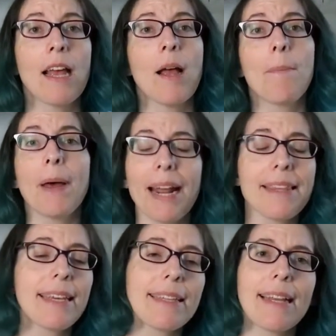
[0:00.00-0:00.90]
but I
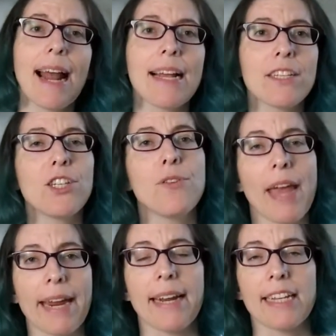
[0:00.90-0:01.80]
think that as you
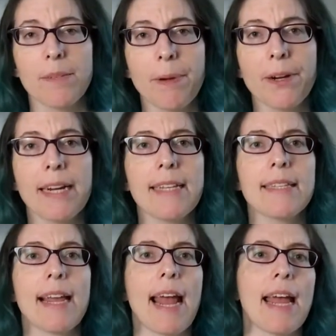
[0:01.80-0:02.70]
gain experience
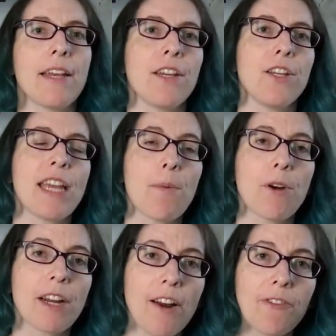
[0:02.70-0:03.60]
and you get more
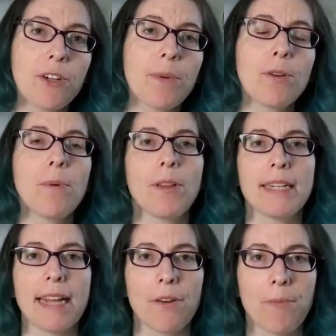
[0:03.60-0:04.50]
comfortable rolling
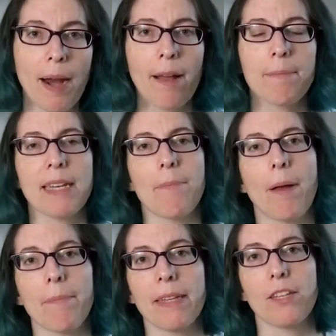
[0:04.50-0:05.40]
down ramps and
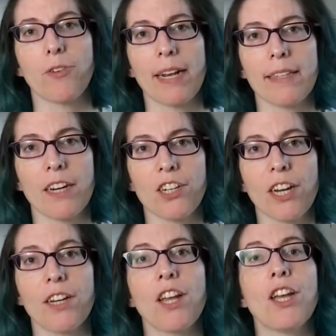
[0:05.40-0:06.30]
pumping the transition,